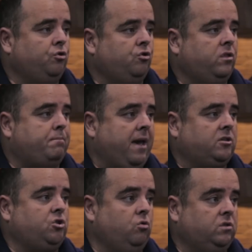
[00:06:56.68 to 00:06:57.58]
you the
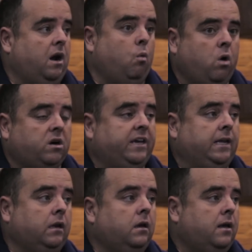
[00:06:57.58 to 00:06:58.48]
best tools that are
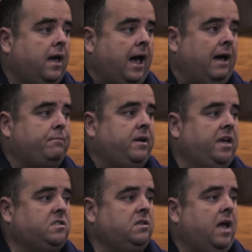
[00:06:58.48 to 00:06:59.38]
working at
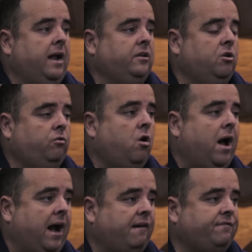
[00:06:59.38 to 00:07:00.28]
present, and you'll not
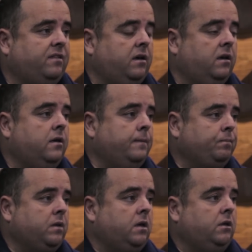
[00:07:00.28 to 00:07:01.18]
have to,
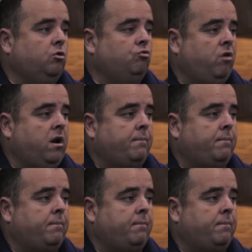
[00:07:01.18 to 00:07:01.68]
you know, run